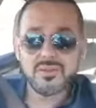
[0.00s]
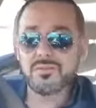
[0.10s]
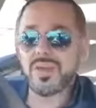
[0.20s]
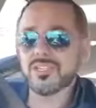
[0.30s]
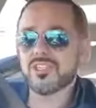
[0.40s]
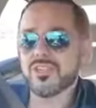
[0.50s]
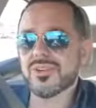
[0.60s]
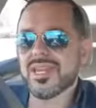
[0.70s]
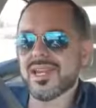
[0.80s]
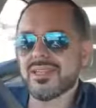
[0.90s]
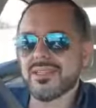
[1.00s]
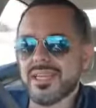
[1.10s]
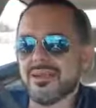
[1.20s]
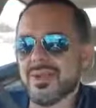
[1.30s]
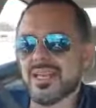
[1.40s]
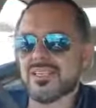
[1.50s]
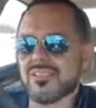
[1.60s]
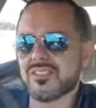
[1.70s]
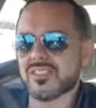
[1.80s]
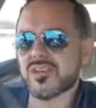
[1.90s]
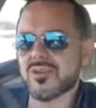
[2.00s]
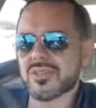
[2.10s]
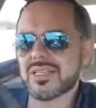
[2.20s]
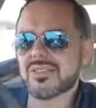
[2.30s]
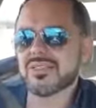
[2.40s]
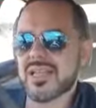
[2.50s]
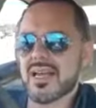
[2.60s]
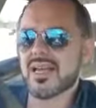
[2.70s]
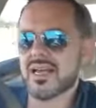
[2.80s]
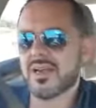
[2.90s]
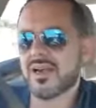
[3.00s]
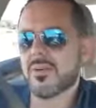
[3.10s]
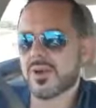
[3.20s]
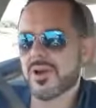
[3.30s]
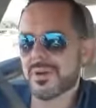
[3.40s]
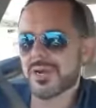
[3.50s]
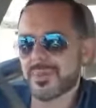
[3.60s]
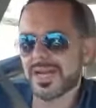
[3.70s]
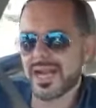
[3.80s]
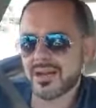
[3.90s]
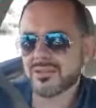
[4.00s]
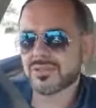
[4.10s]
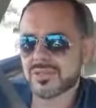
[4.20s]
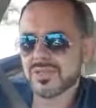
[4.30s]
Make sure that in the MLS shows as upcoming open house.